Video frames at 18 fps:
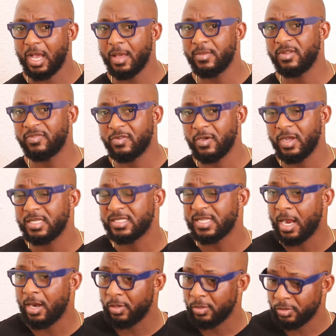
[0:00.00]
come the
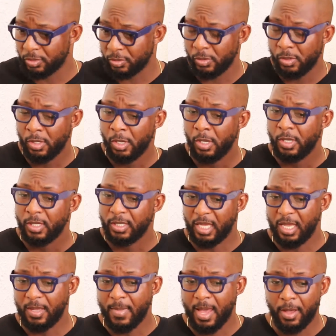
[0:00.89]
Foresight also
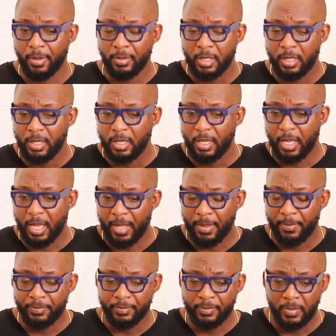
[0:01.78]
came out.
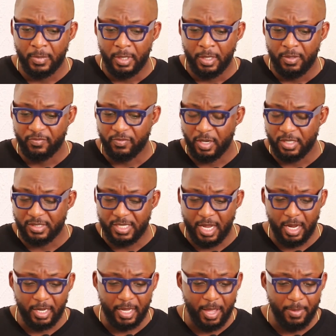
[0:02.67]

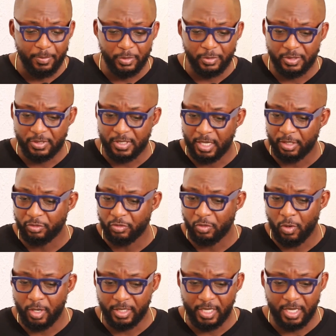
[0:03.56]
Foresight campus
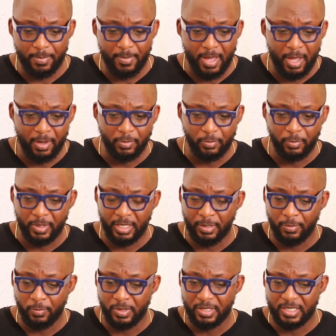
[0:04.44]
tour came out.
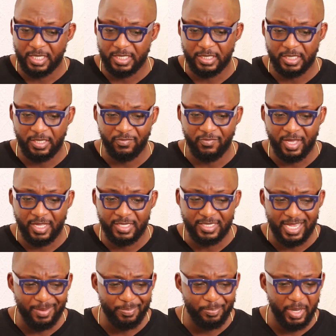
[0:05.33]
We did
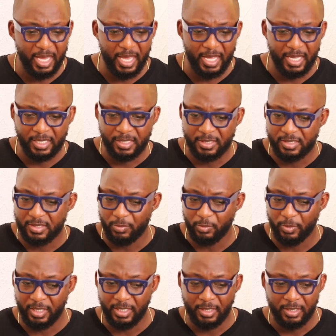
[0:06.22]
events at Pens.
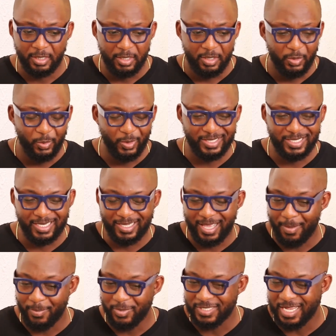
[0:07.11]
We did
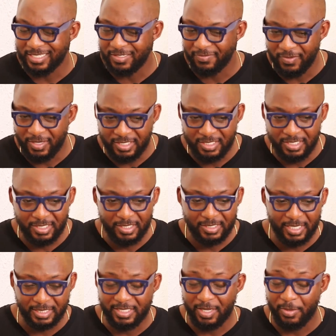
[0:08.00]
campus
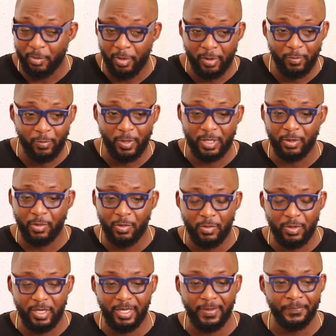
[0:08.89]
activations. At some point, we were the
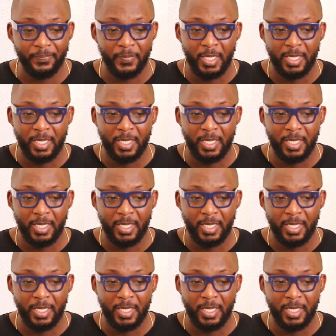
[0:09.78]
only